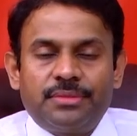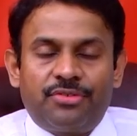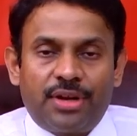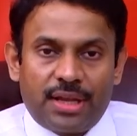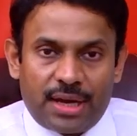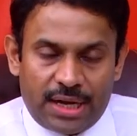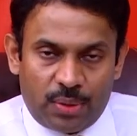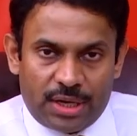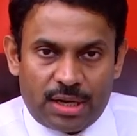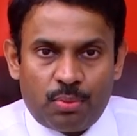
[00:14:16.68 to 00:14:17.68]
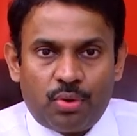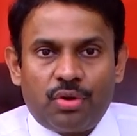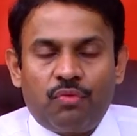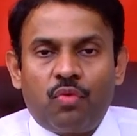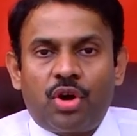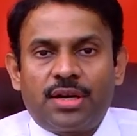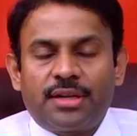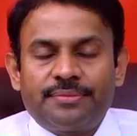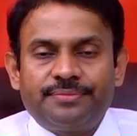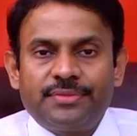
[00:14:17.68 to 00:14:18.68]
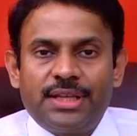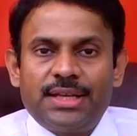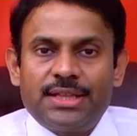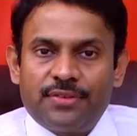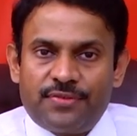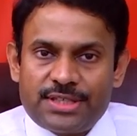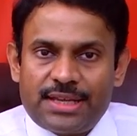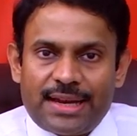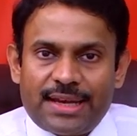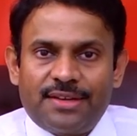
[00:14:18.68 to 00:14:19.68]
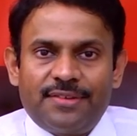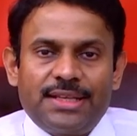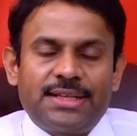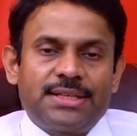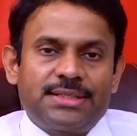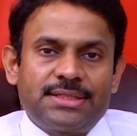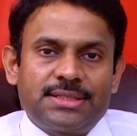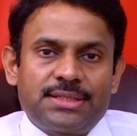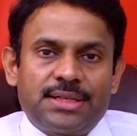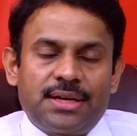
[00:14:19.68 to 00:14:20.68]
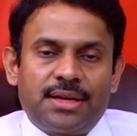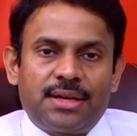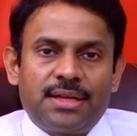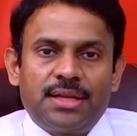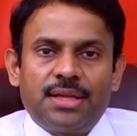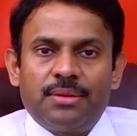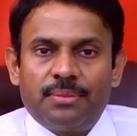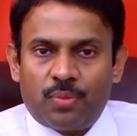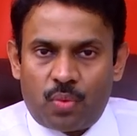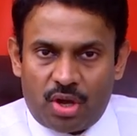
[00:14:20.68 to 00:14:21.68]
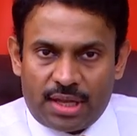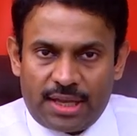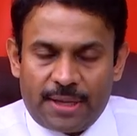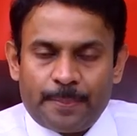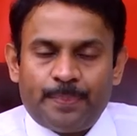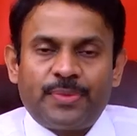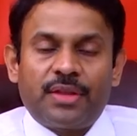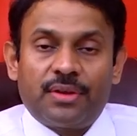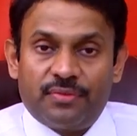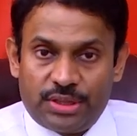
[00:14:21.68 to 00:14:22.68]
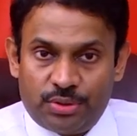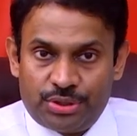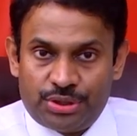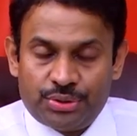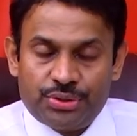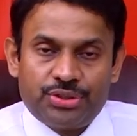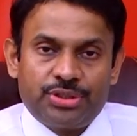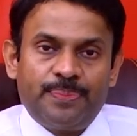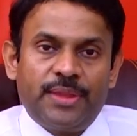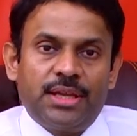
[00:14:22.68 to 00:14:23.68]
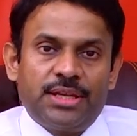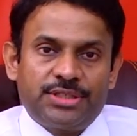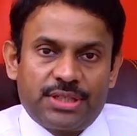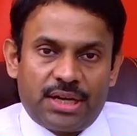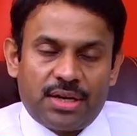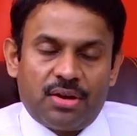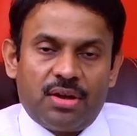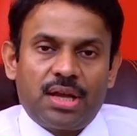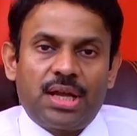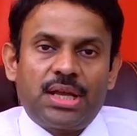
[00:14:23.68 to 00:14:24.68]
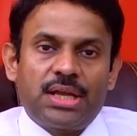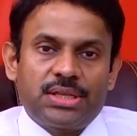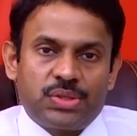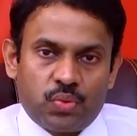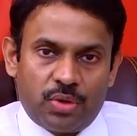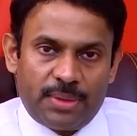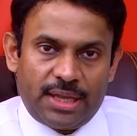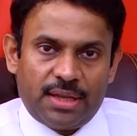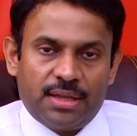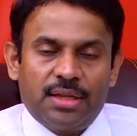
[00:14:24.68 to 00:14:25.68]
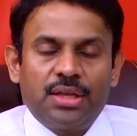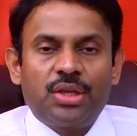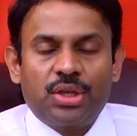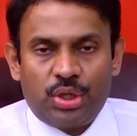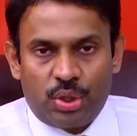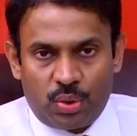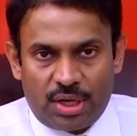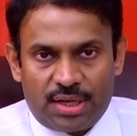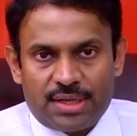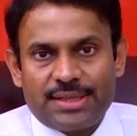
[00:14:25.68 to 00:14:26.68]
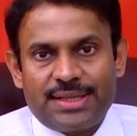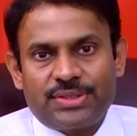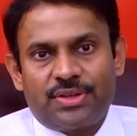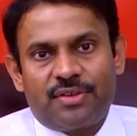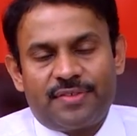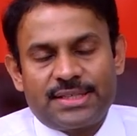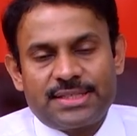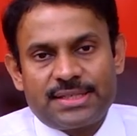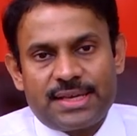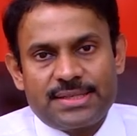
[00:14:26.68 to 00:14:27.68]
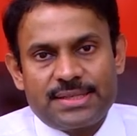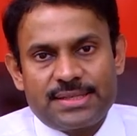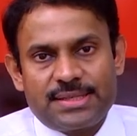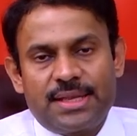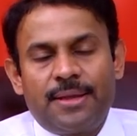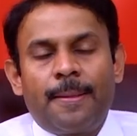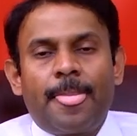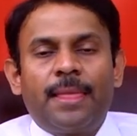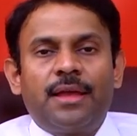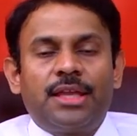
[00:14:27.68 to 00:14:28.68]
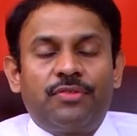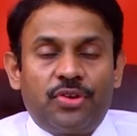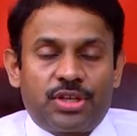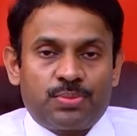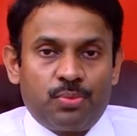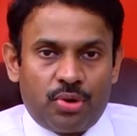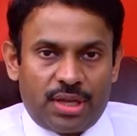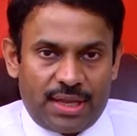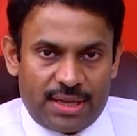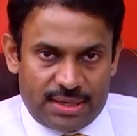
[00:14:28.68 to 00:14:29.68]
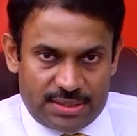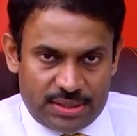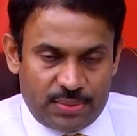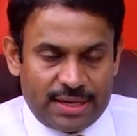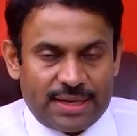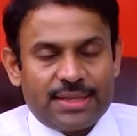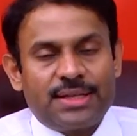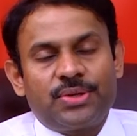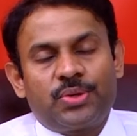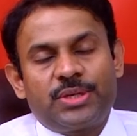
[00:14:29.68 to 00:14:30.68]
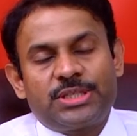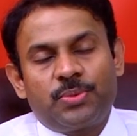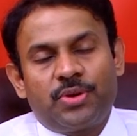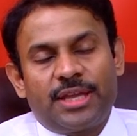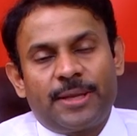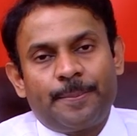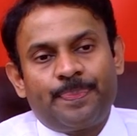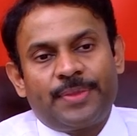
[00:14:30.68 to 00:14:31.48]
drink adequate amount of water. The physical activity that I suggested are walking with good shoes, shuttlecock, swimming, yoga, that sort of exercises. If you're smoking, it's a good idea that you quit smoking.